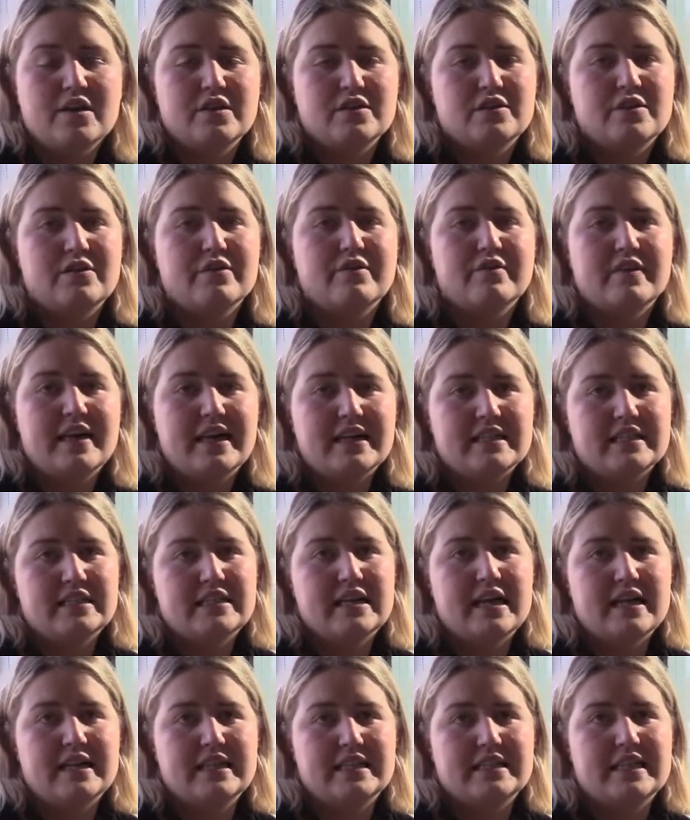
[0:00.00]
So if that's
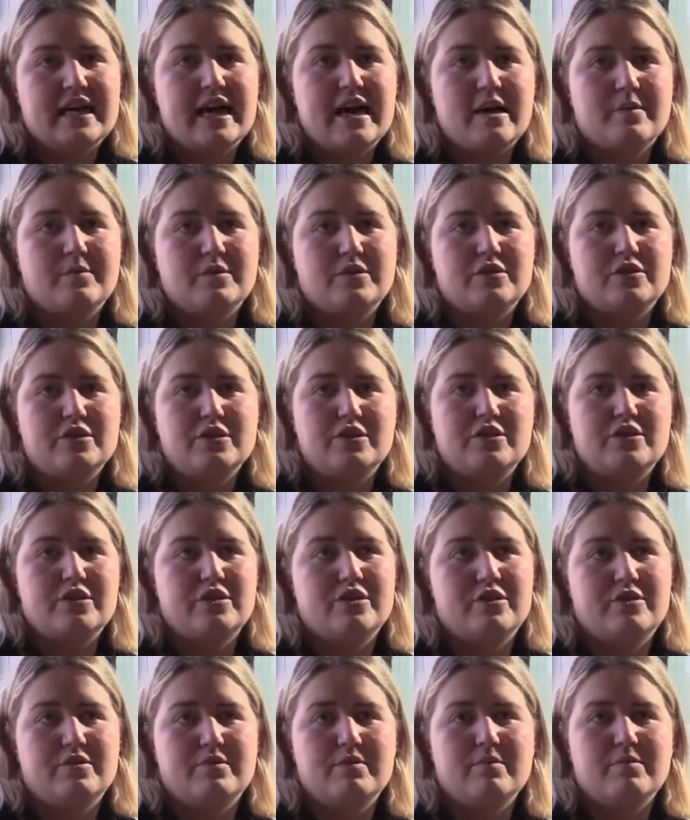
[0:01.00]
starting to happen to
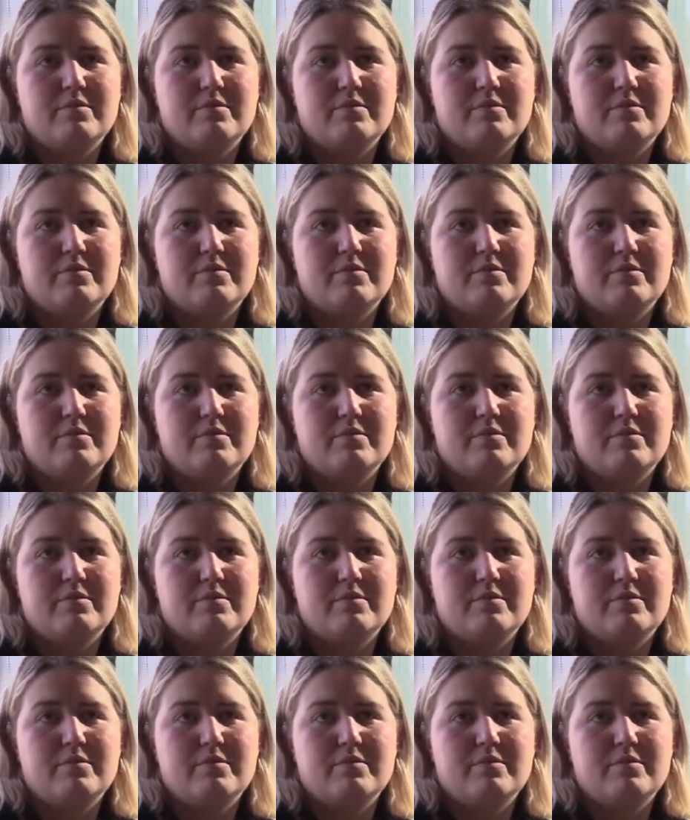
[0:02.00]
you,